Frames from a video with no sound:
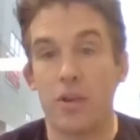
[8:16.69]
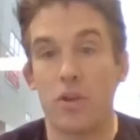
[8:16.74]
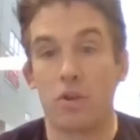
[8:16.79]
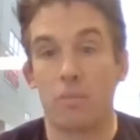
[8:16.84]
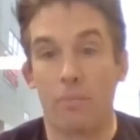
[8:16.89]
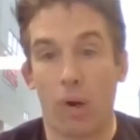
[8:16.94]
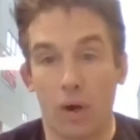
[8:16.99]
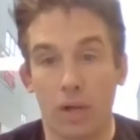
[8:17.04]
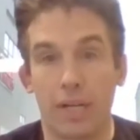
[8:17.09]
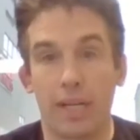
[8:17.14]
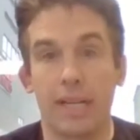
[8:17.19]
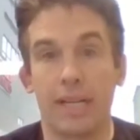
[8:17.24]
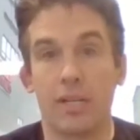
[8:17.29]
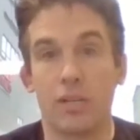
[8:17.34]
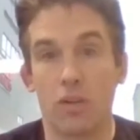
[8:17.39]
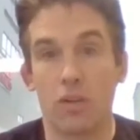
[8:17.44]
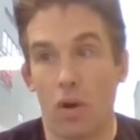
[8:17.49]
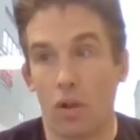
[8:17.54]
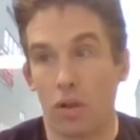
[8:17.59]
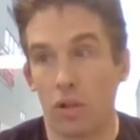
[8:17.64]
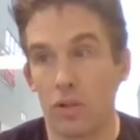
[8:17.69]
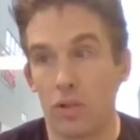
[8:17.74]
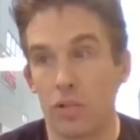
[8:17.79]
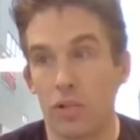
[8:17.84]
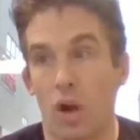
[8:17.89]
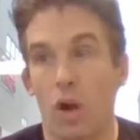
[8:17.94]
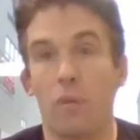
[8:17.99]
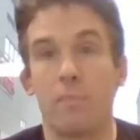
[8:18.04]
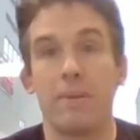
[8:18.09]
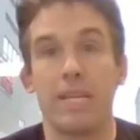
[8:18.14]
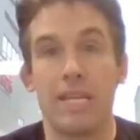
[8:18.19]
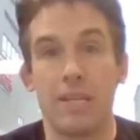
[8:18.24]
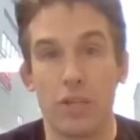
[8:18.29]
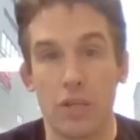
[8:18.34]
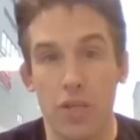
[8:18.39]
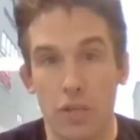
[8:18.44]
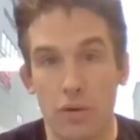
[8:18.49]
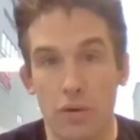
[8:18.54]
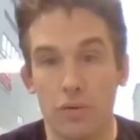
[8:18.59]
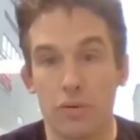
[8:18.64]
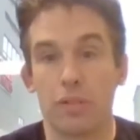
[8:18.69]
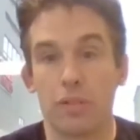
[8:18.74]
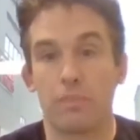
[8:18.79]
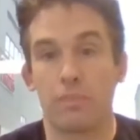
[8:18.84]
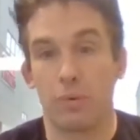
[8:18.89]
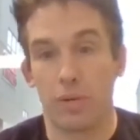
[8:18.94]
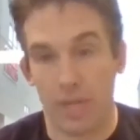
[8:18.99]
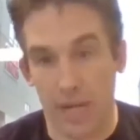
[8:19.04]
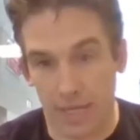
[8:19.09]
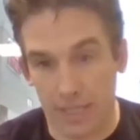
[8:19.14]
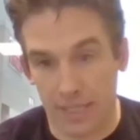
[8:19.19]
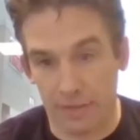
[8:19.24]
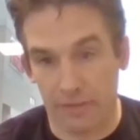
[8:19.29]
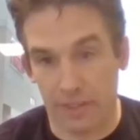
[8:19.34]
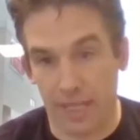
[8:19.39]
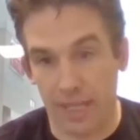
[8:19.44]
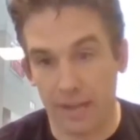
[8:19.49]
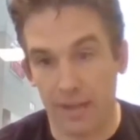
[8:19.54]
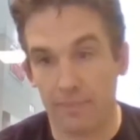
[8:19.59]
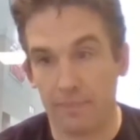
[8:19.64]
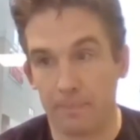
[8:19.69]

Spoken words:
your marketing dollars are being used productively.